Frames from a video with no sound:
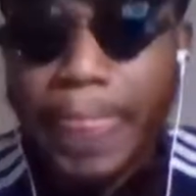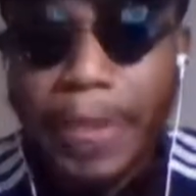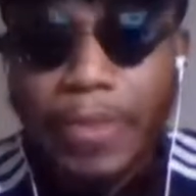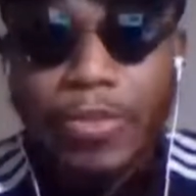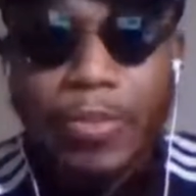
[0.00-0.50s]

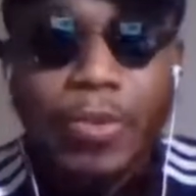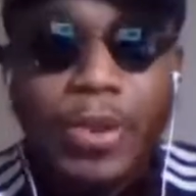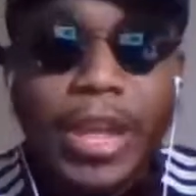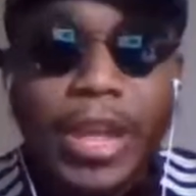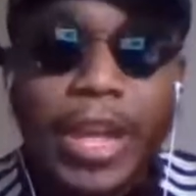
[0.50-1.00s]
it's your
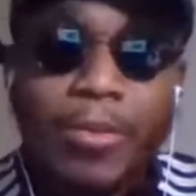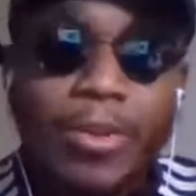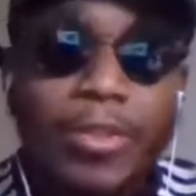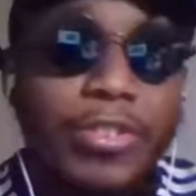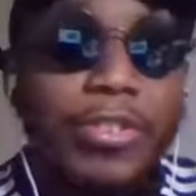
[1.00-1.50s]
boy Ack
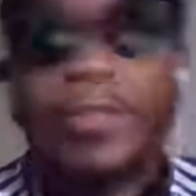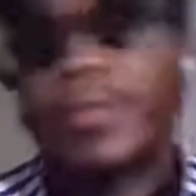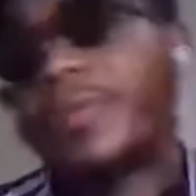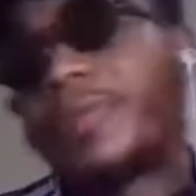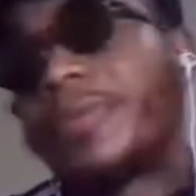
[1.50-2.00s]
Reacher.
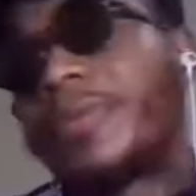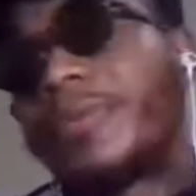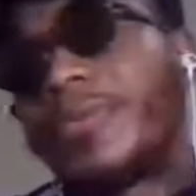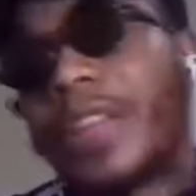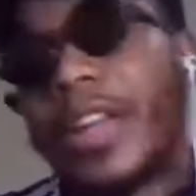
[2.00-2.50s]

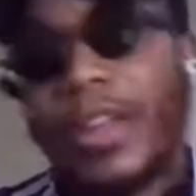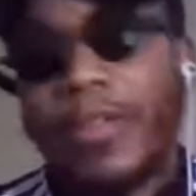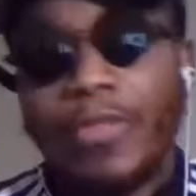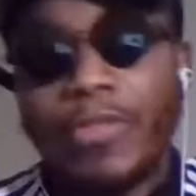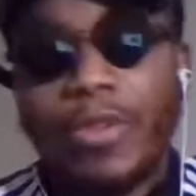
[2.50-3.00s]
I
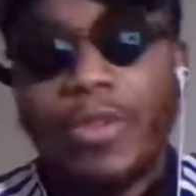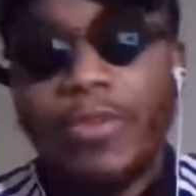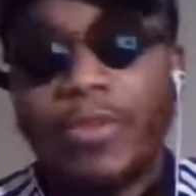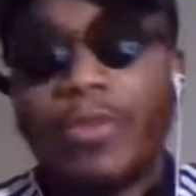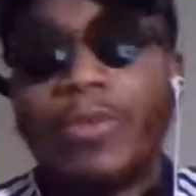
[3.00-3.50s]
never steer
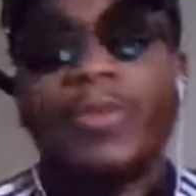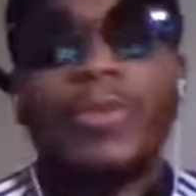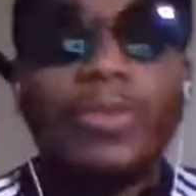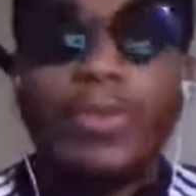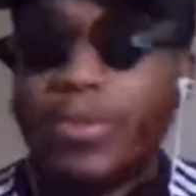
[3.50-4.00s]
you
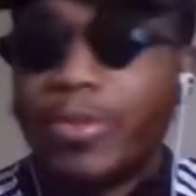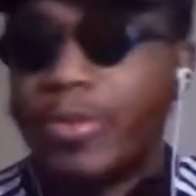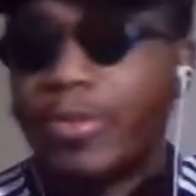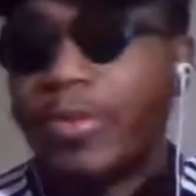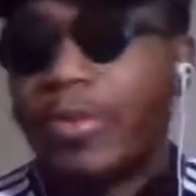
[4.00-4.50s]
wrong.
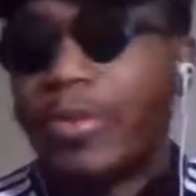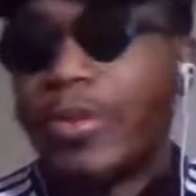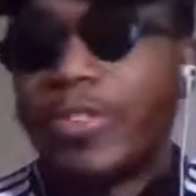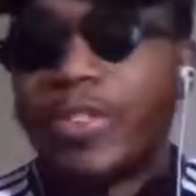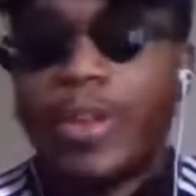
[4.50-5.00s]

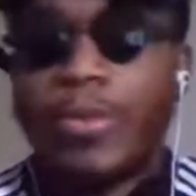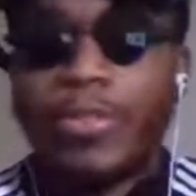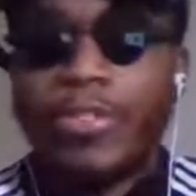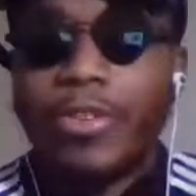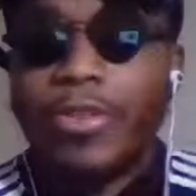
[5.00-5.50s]
Court is
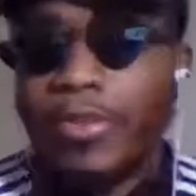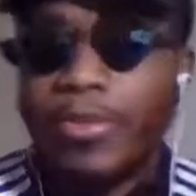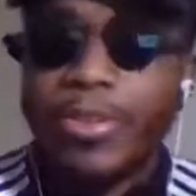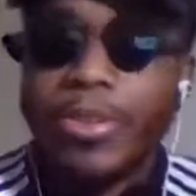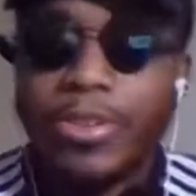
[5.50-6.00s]
now
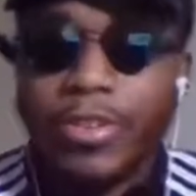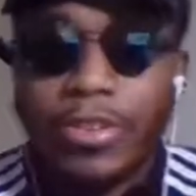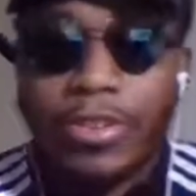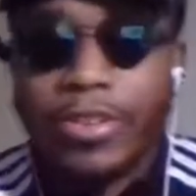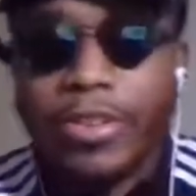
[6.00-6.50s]
adjourned,
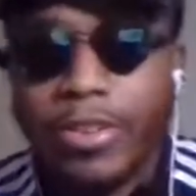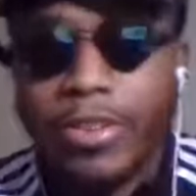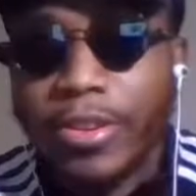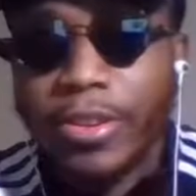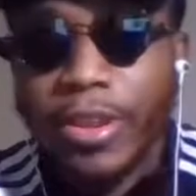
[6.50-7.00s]

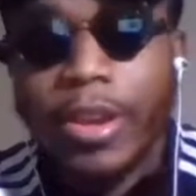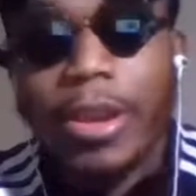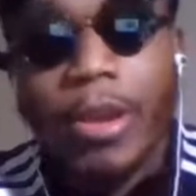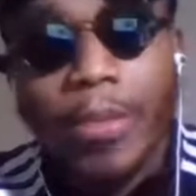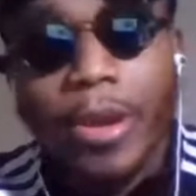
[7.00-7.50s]

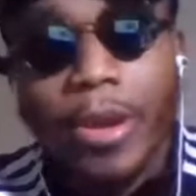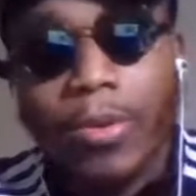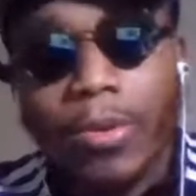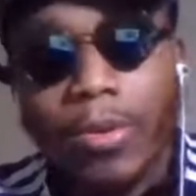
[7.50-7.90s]
and I'm out.